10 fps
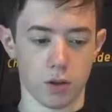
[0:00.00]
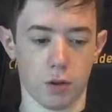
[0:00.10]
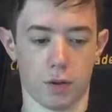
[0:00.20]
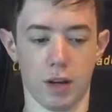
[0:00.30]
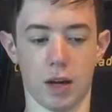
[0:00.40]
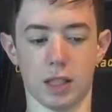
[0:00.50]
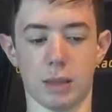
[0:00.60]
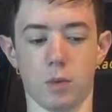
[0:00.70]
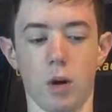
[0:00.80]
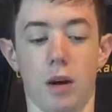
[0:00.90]
So, key
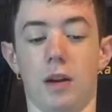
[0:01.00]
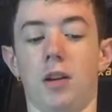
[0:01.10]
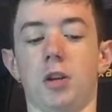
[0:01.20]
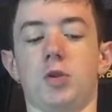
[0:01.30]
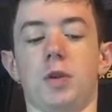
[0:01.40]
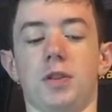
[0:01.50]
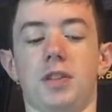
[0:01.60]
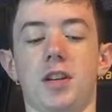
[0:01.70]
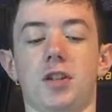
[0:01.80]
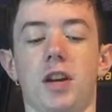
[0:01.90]
concept 1,
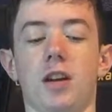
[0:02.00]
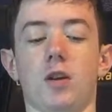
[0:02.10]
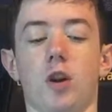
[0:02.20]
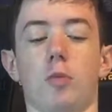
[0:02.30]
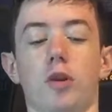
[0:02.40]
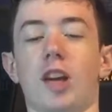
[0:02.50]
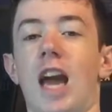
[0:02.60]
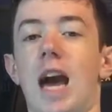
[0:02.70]
industrialization and global